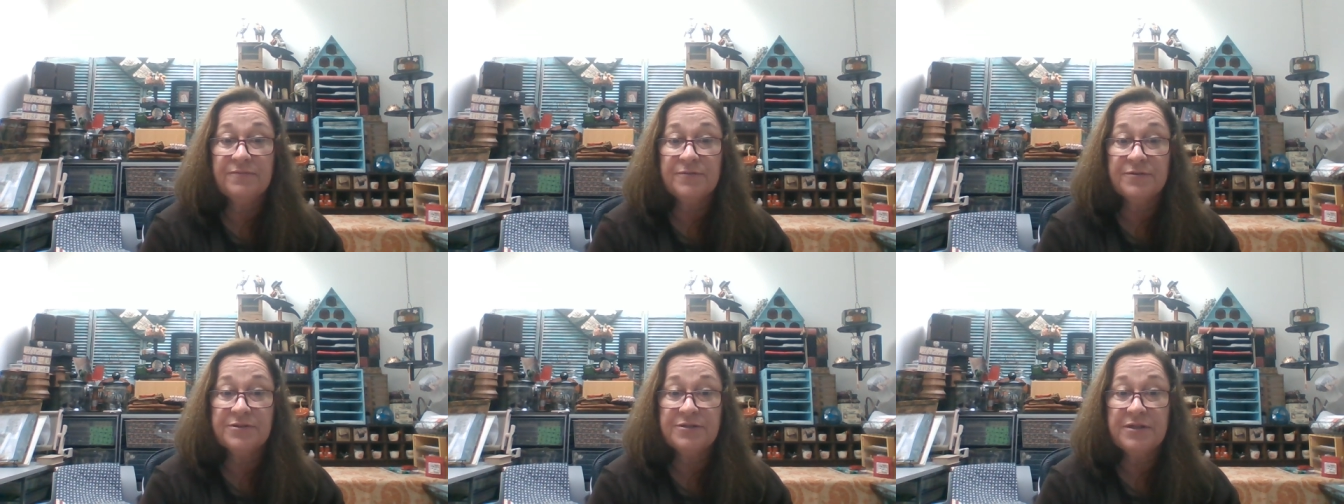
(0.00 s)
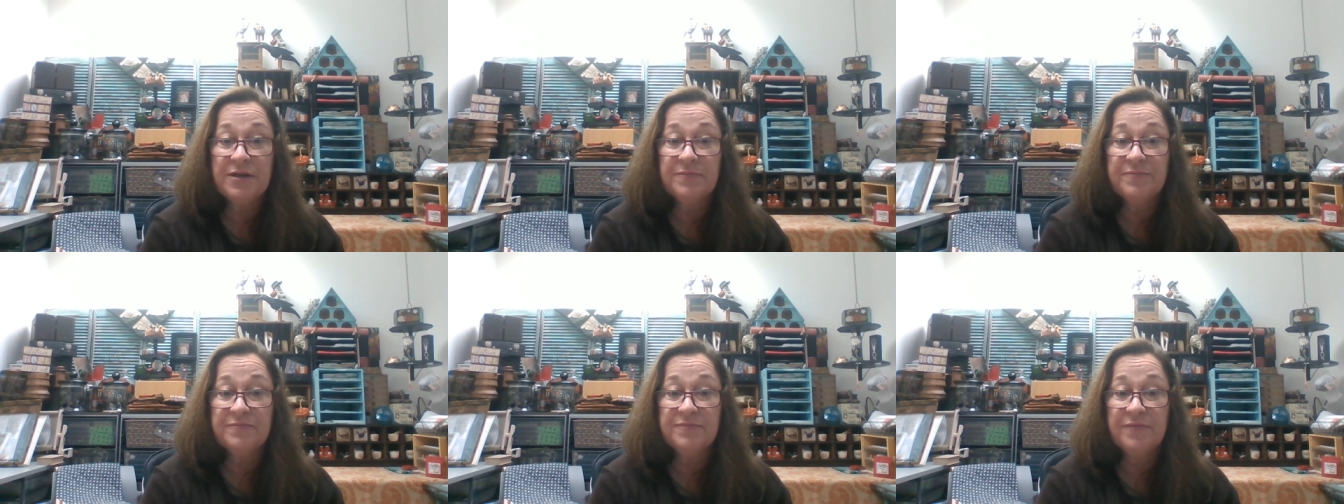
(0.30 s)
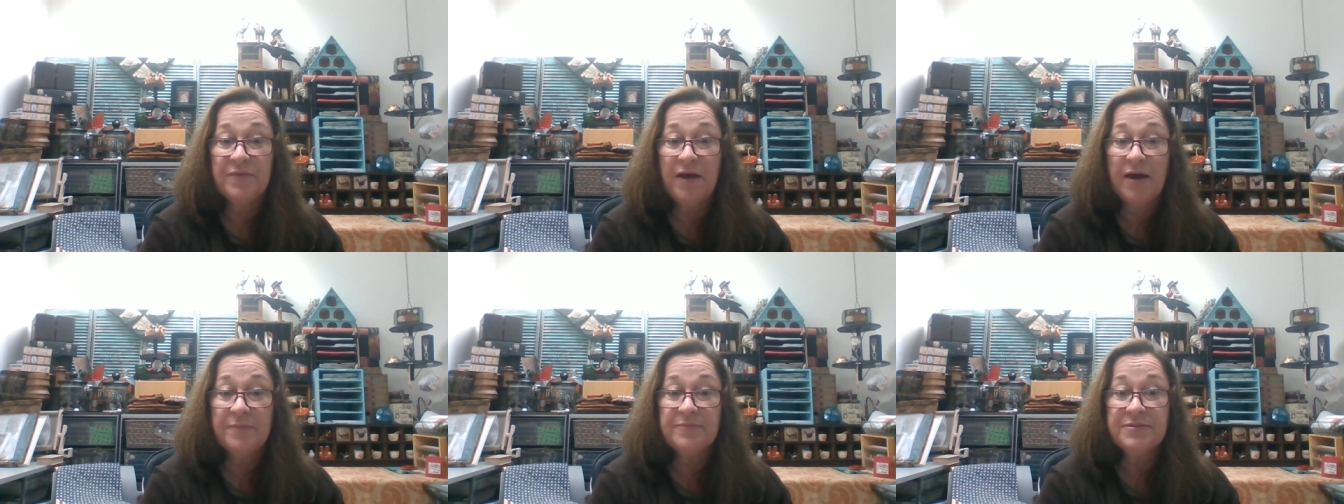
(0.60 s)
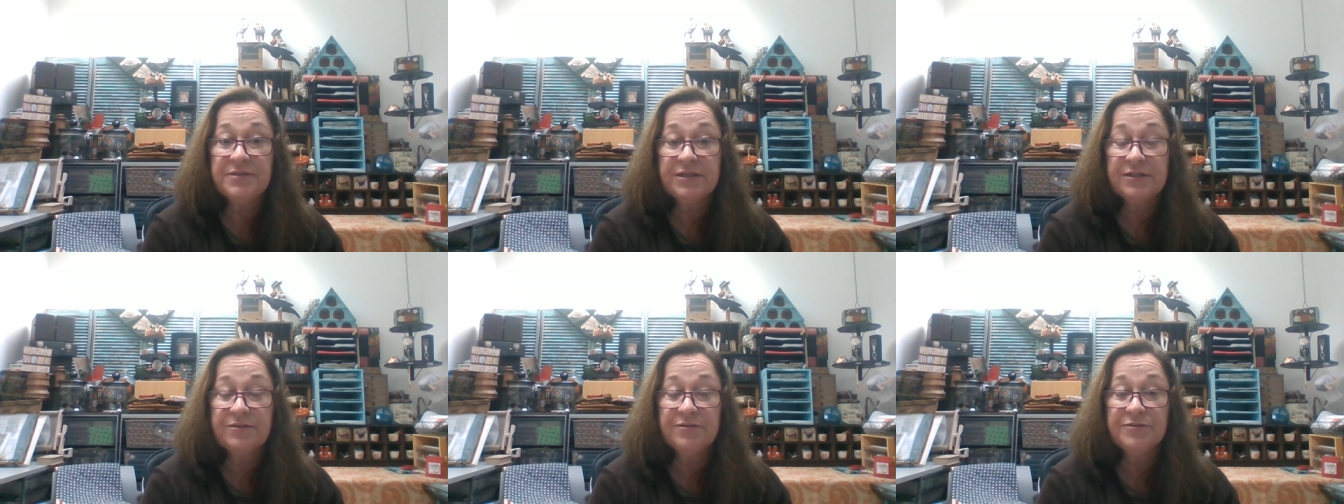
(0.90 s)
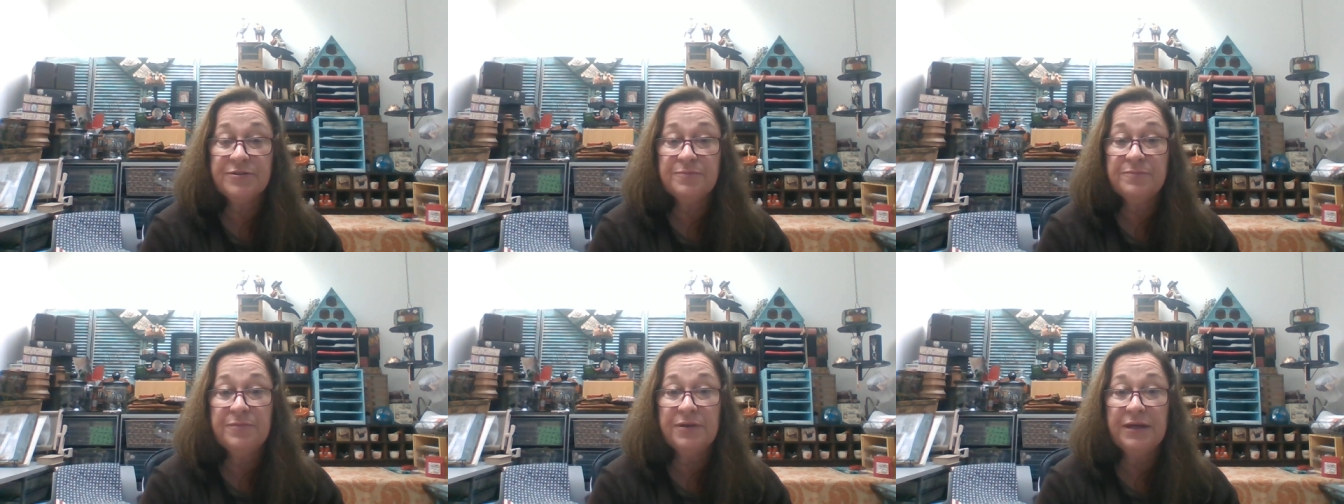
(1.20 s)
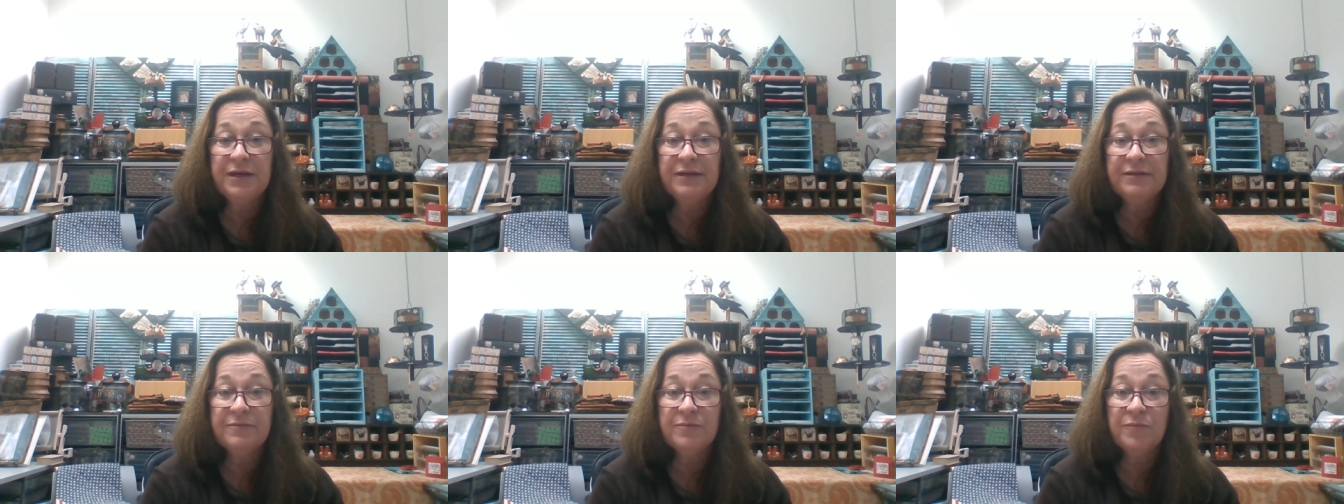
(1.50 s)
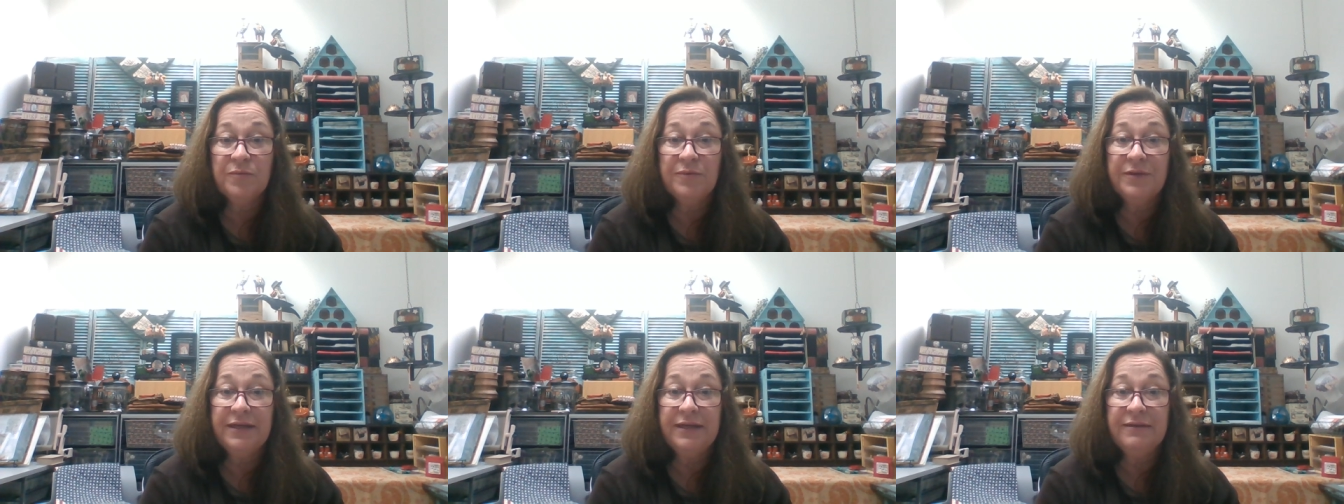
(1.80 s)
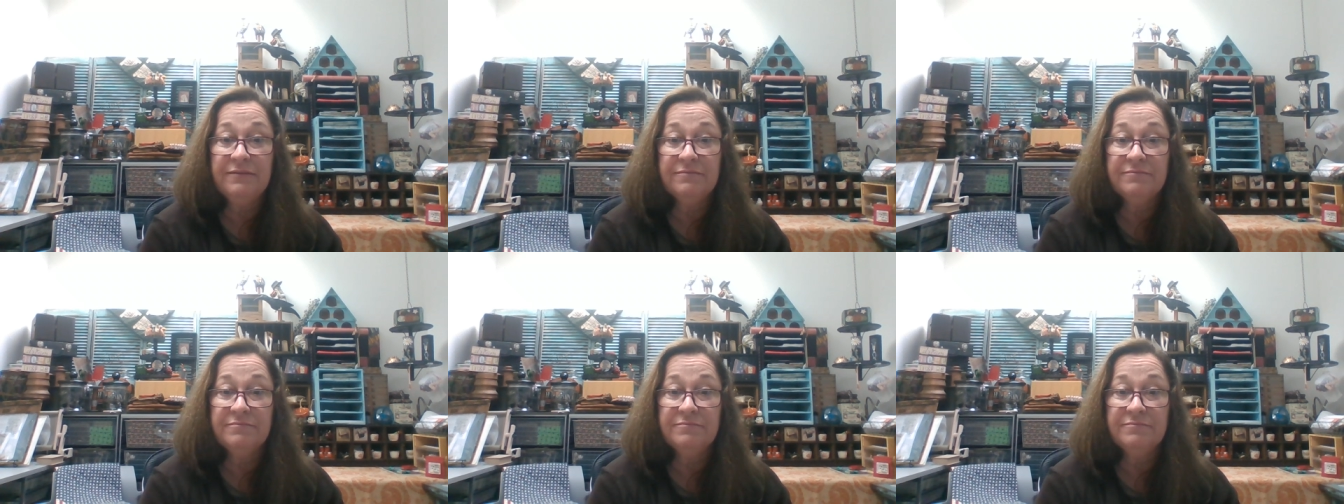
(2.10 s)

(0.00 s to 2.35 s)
for some obstacles, but we